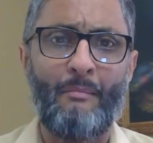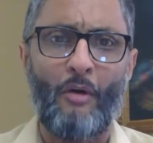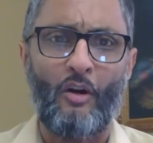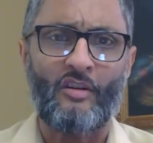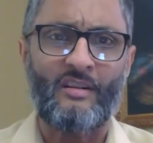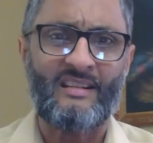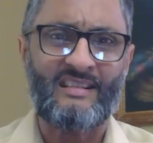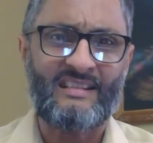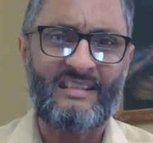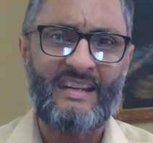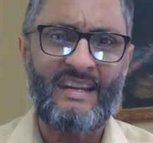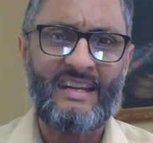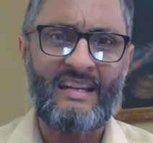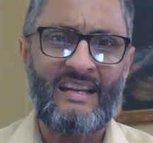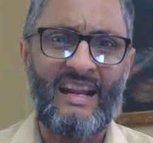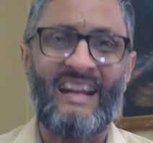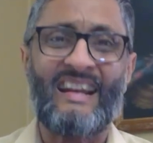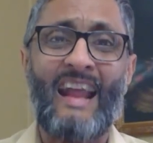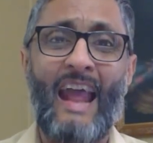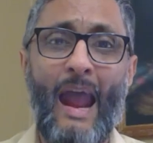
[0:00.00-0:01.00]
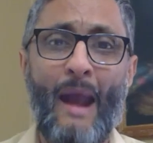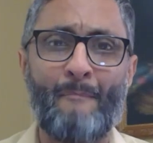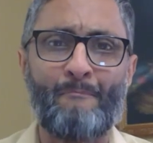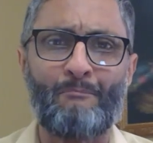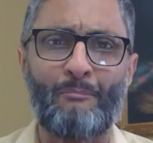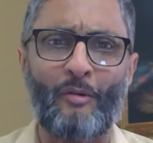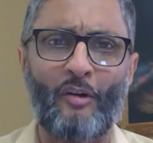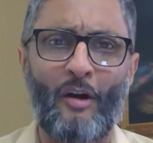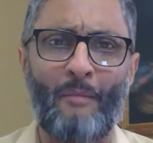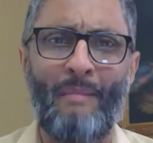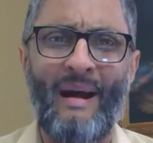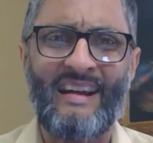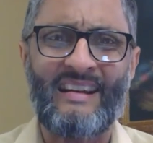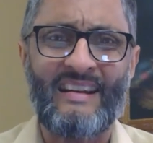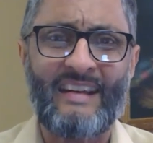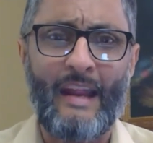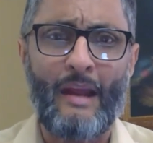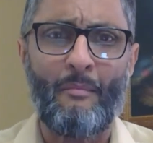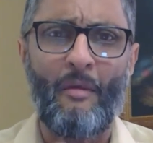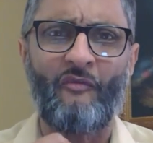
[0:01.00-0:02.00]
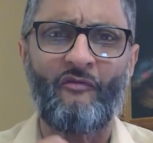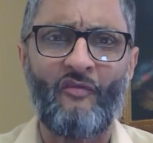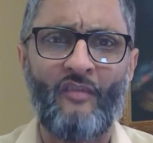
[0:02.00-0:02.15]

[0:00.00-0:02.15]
on the scene, an emperor by the name of